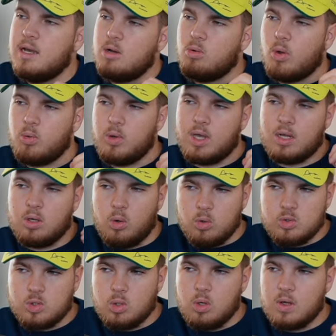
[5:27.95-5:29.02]
What we can
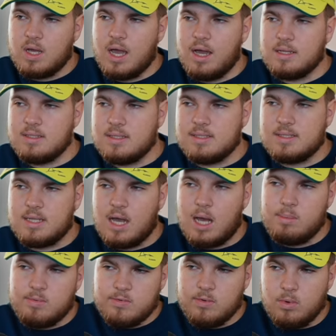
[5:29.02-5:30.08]
also look at is the
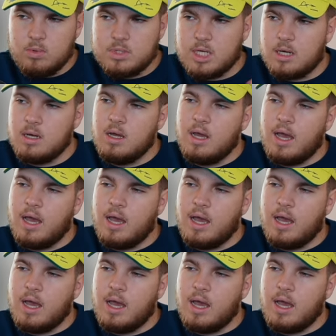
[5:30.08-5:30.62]
app folder,